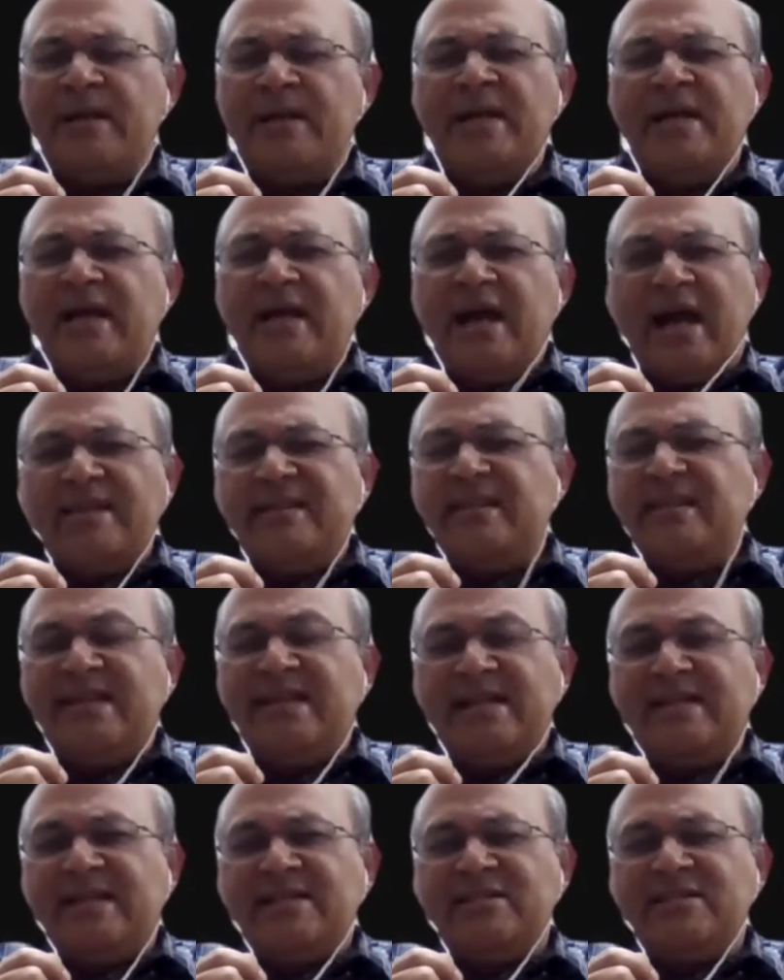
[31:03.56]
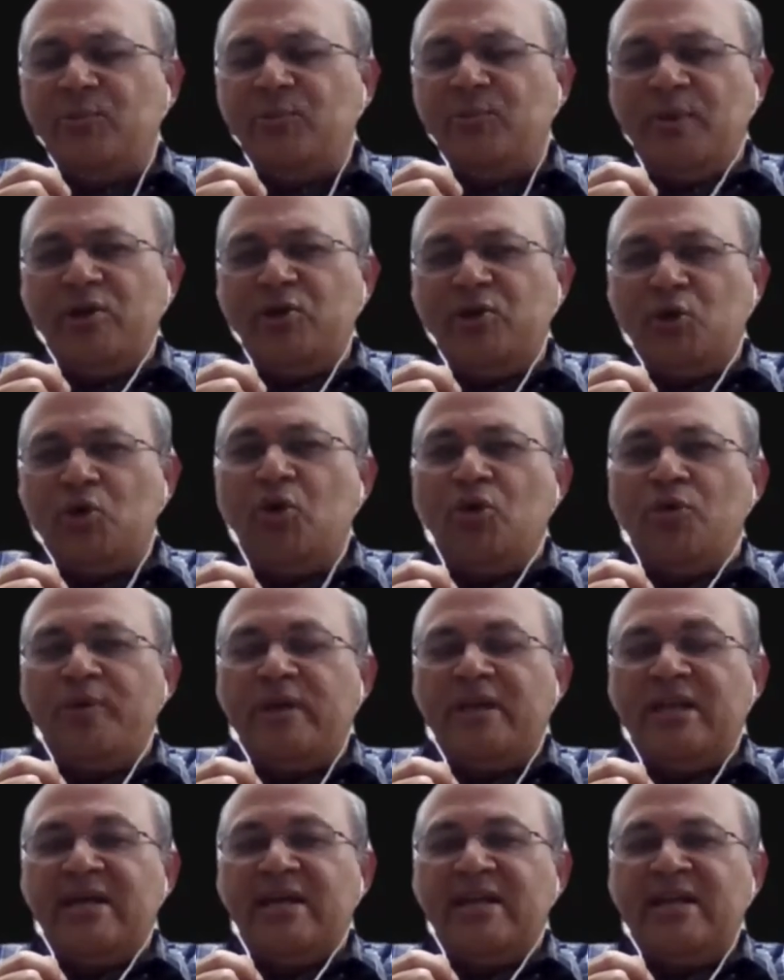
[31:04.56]
But I think that's the way to go.
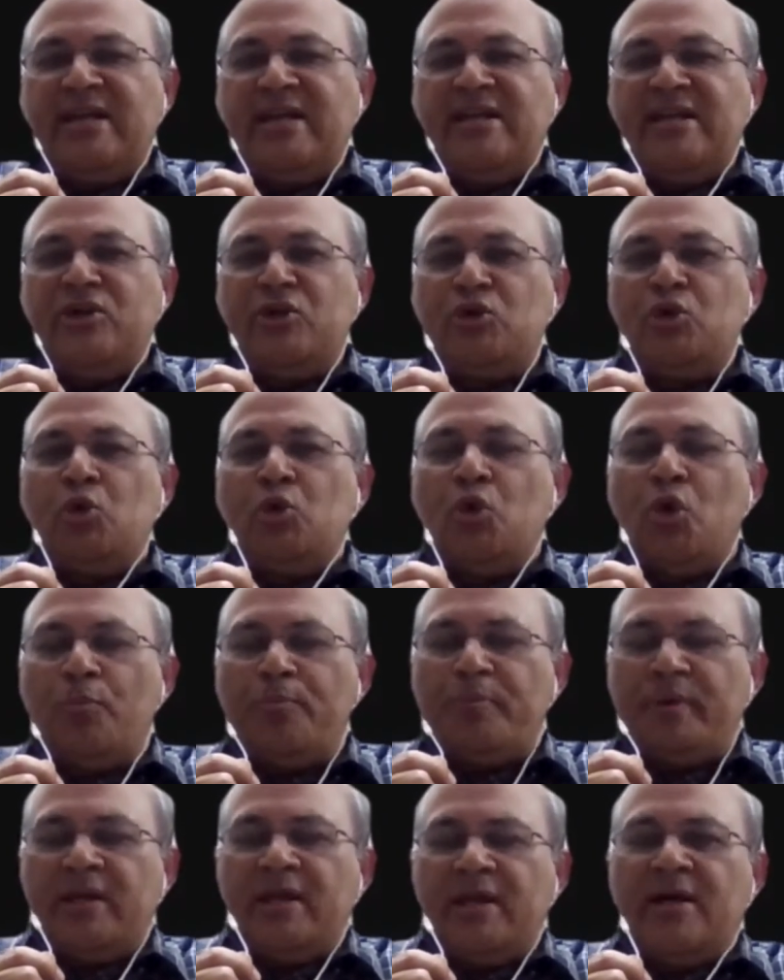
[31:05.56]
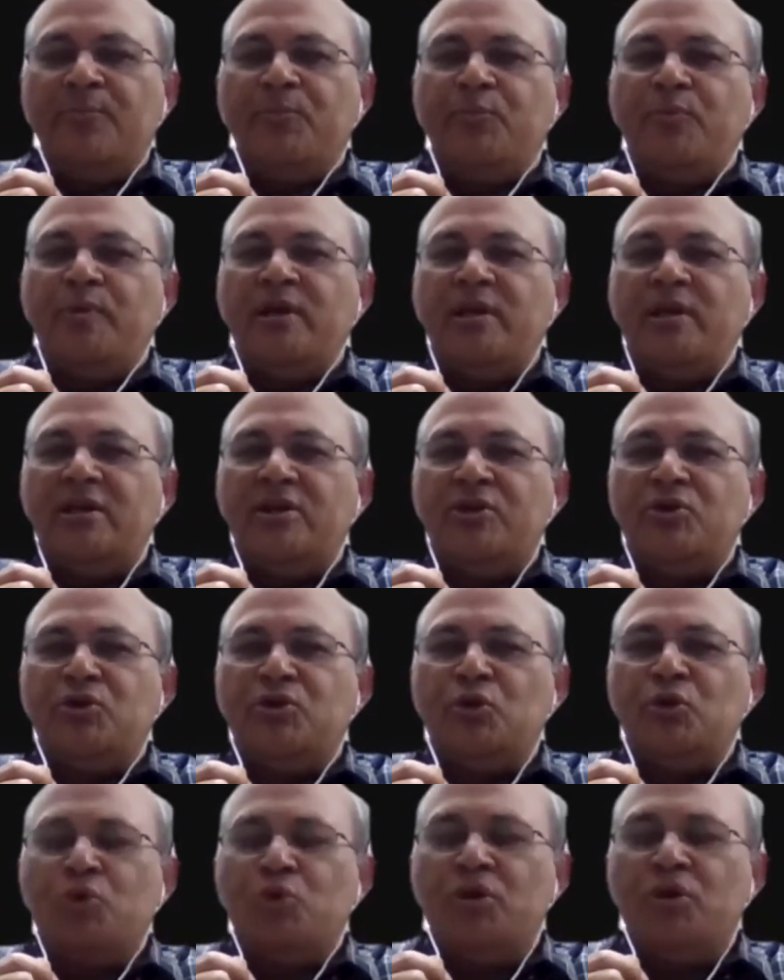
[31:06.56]
We really need to open up. We need
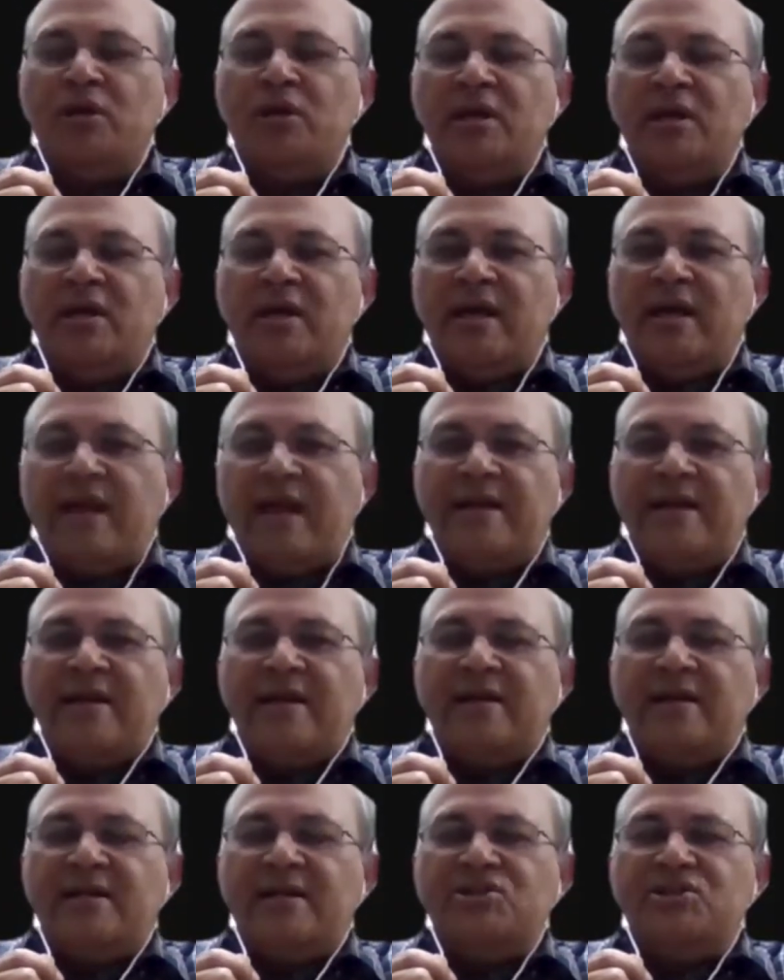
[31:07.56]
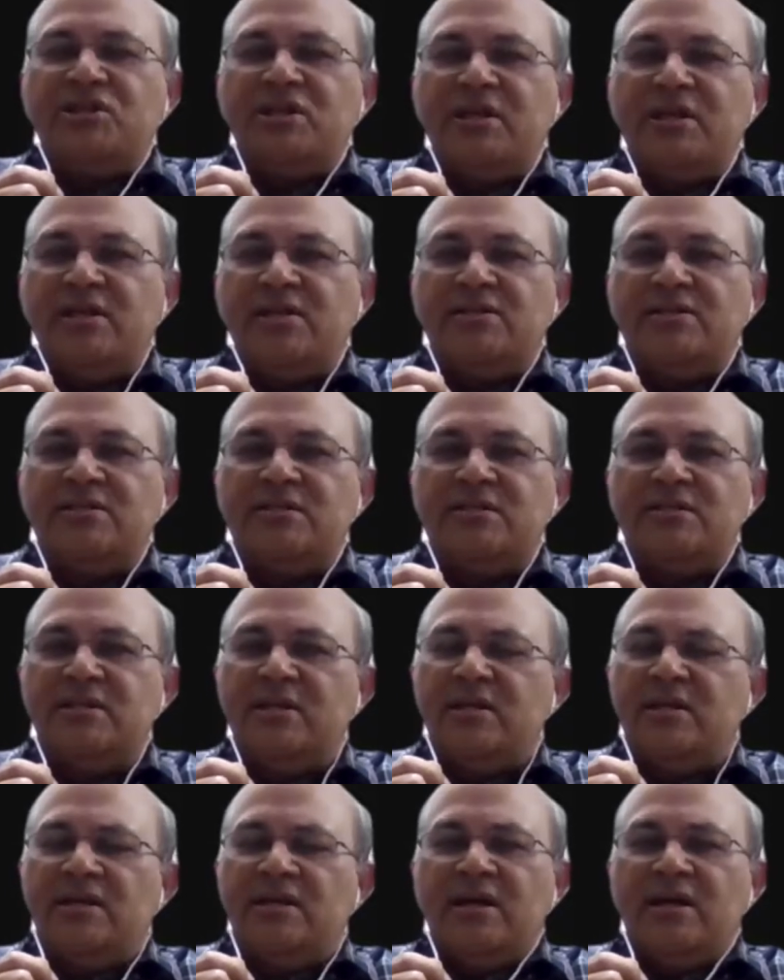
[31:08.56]
to encourage kids,
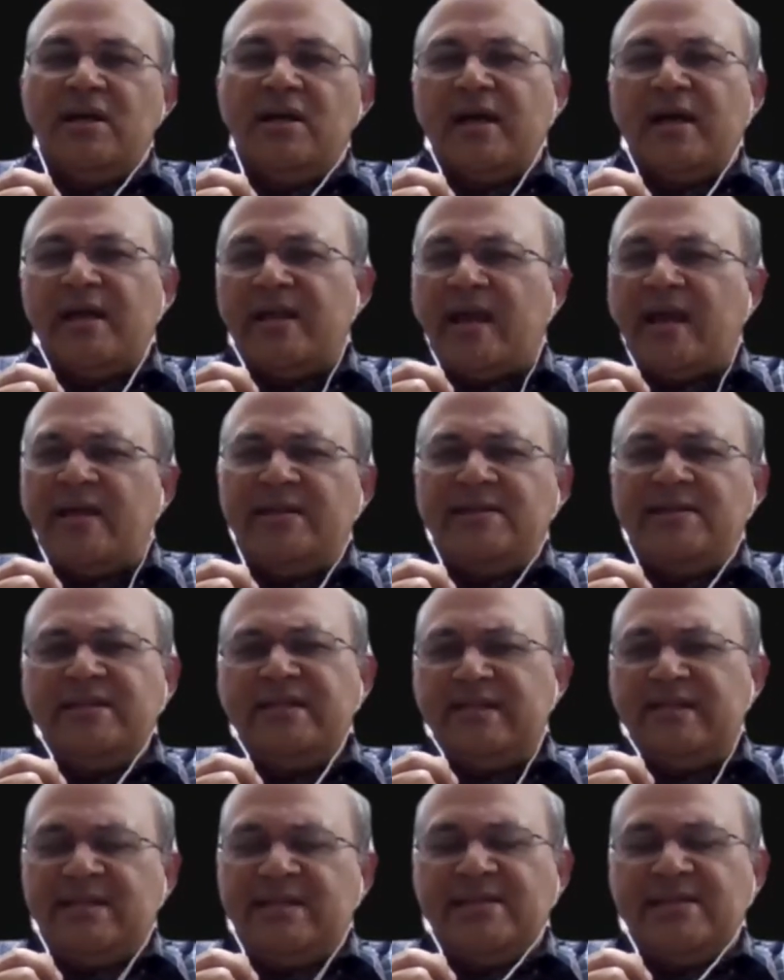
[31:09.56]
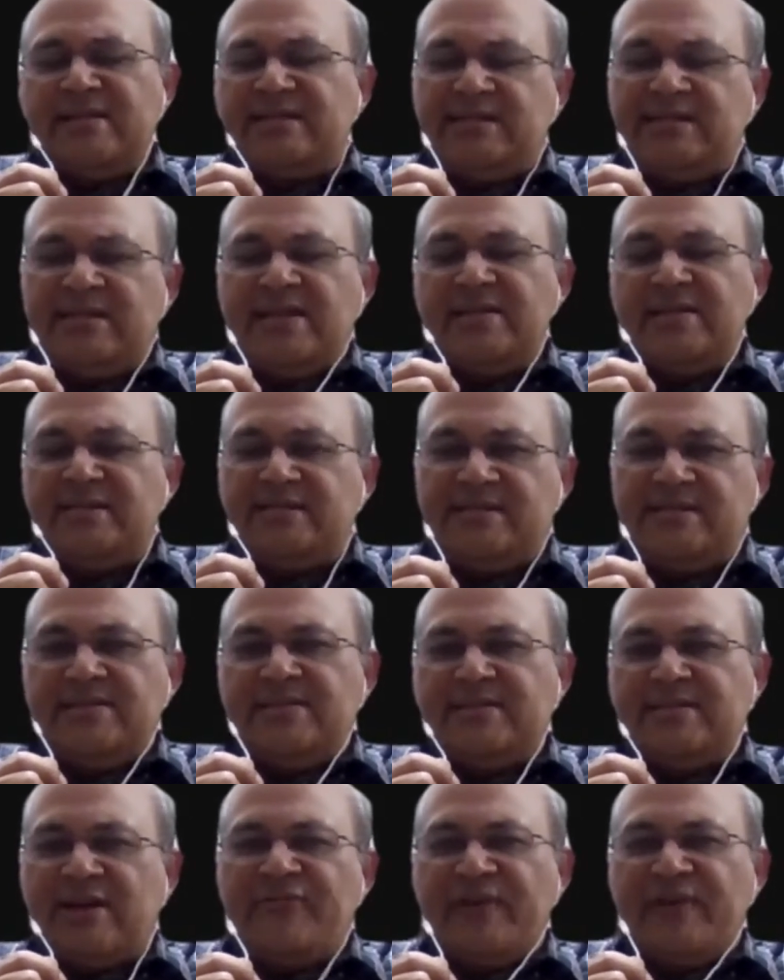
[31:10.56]
and I think that there is
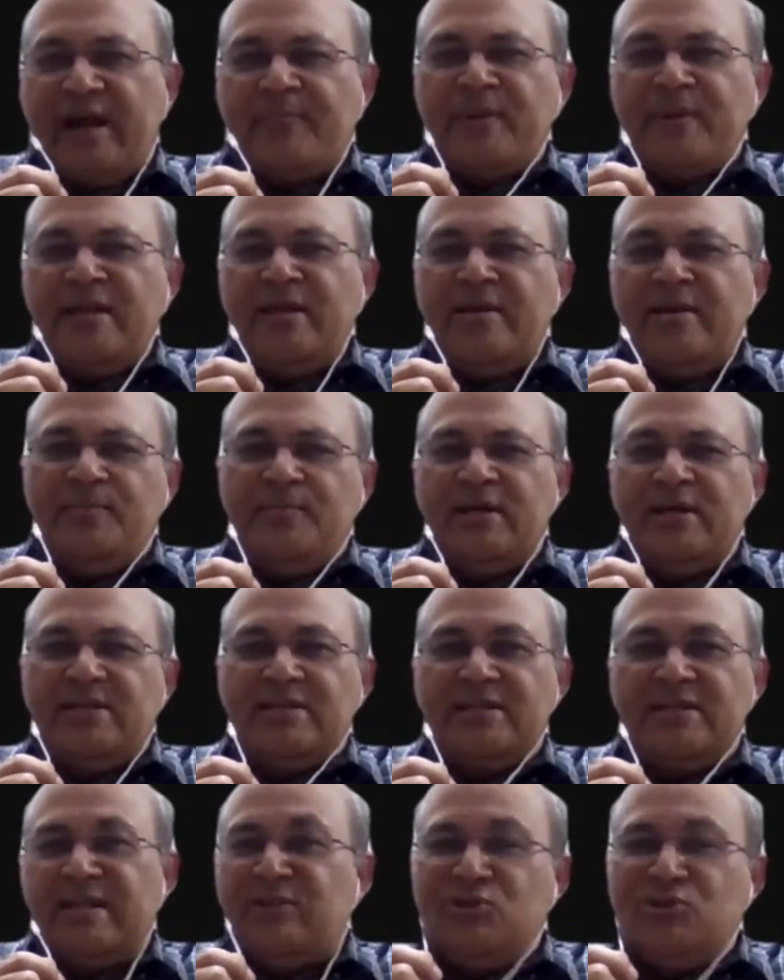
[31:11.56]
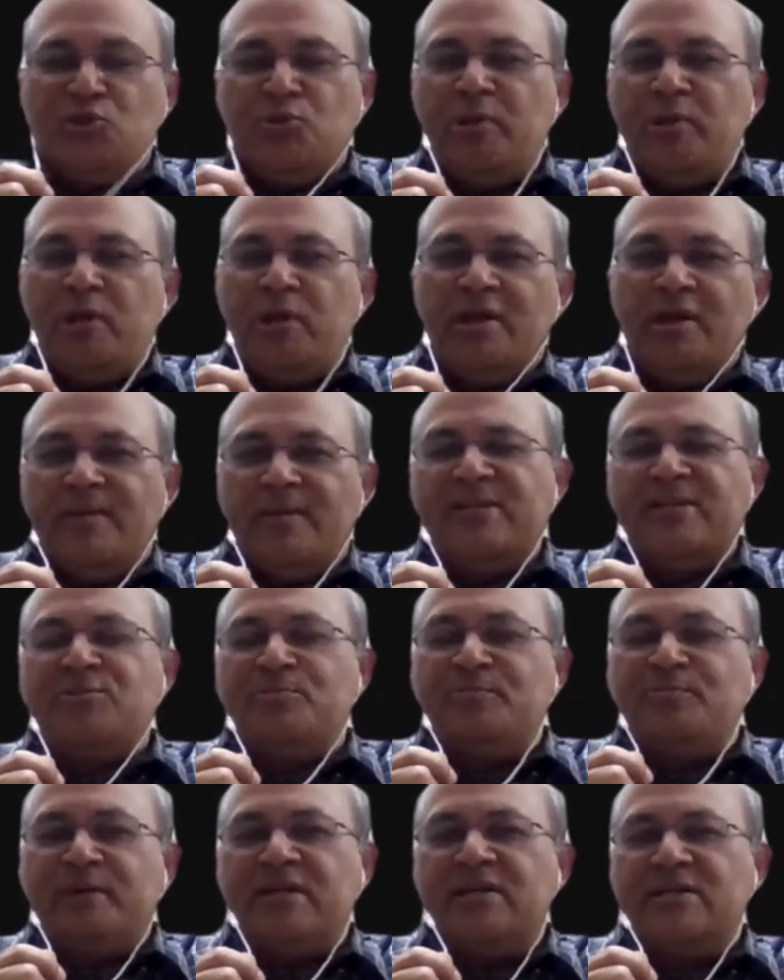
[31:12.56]
stuff happening, but it needs to be on a
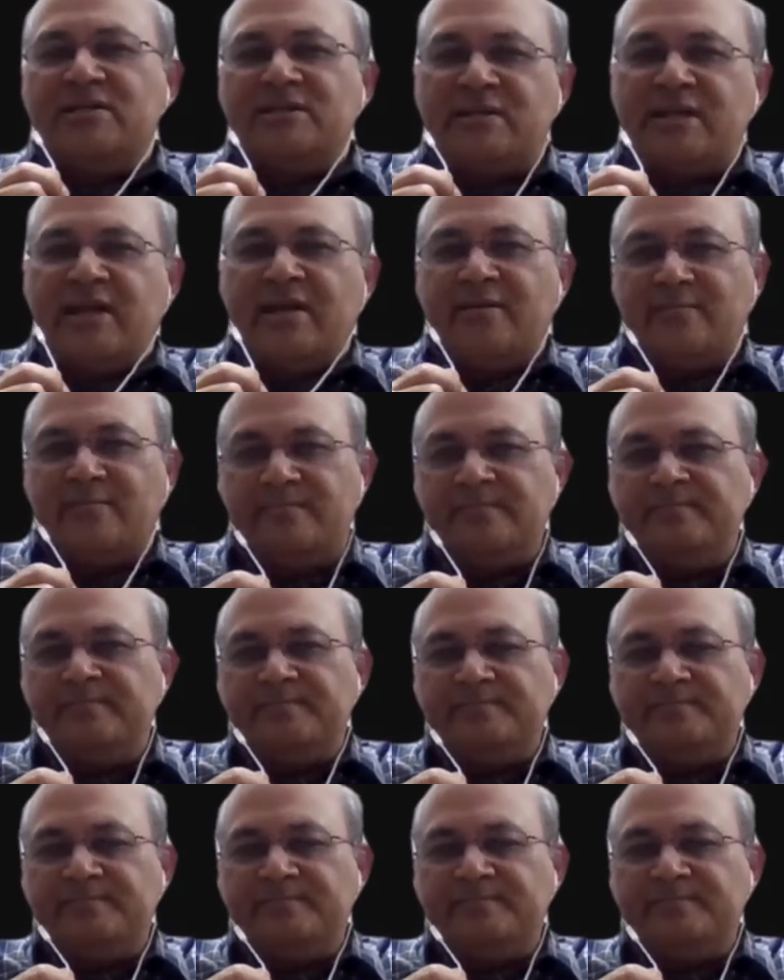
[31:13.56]
much bigger scale.